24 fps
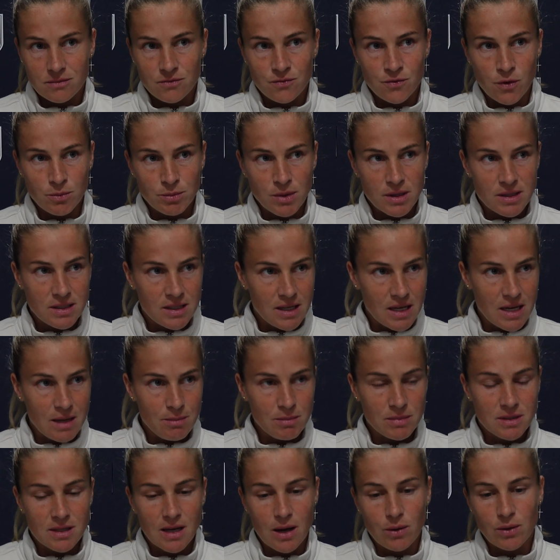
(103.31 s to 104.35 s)
from the
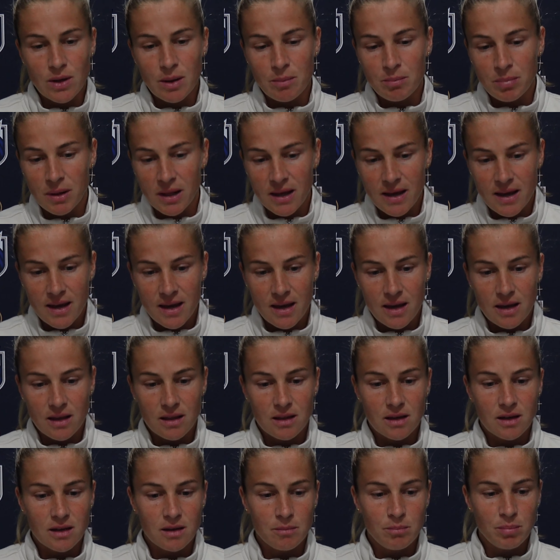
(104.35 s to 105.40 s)
teams, how they play,
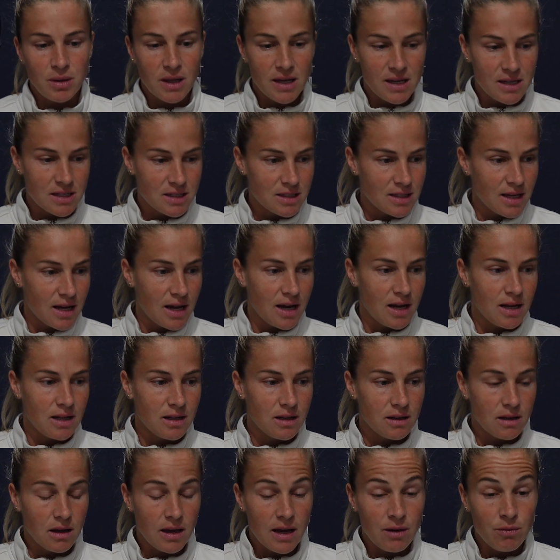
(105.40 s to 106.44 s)
the playing
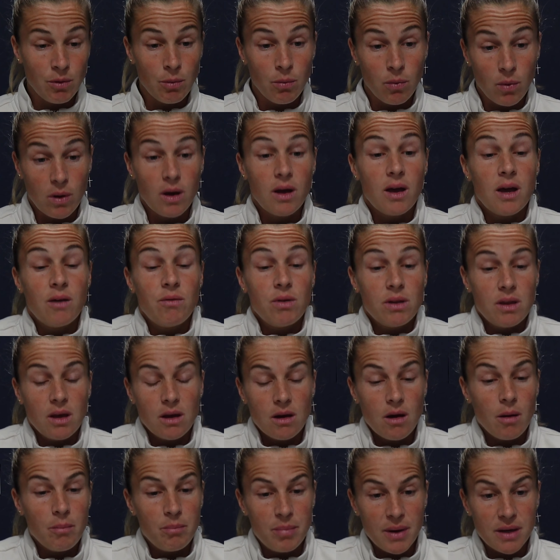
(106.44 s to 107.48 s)
style, every, everything
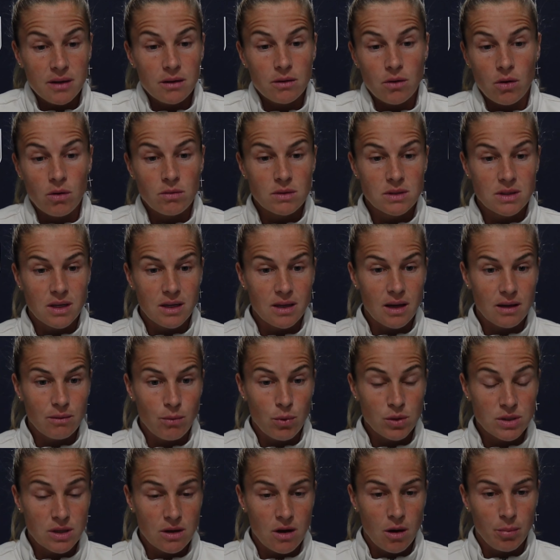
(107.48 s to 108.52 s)
got better. Obviously, it
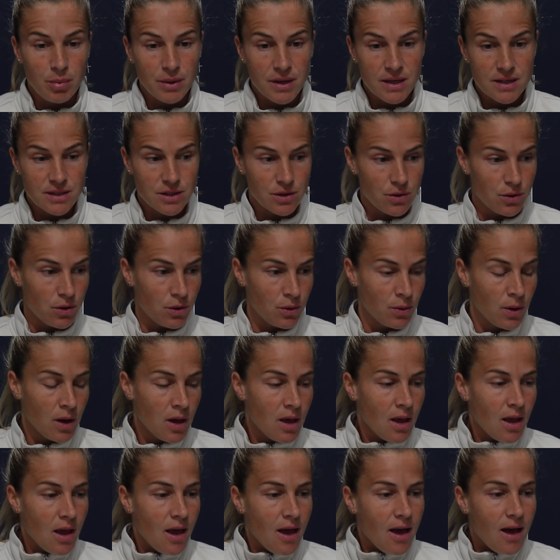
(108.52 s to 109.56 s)
was a couple years ago.
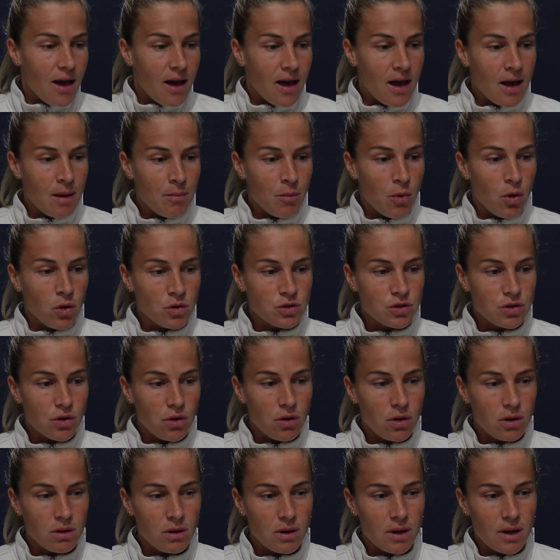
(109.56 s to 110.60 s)
Um, also,
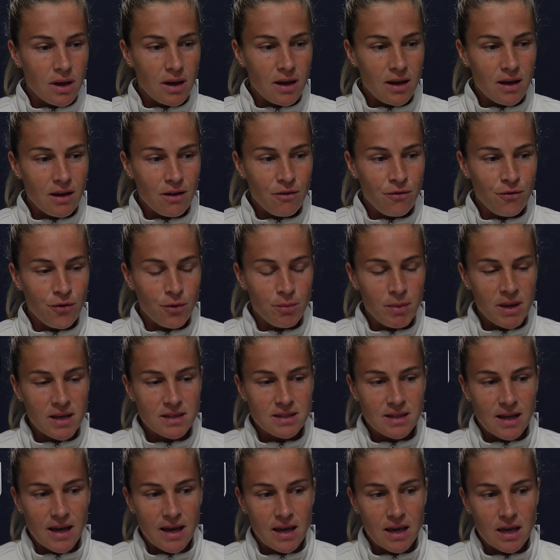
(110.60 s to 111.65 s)
uh, for me,
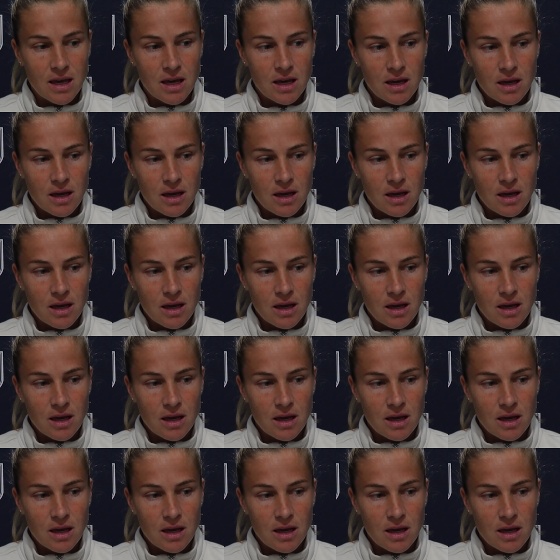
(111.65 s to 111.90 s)
it's like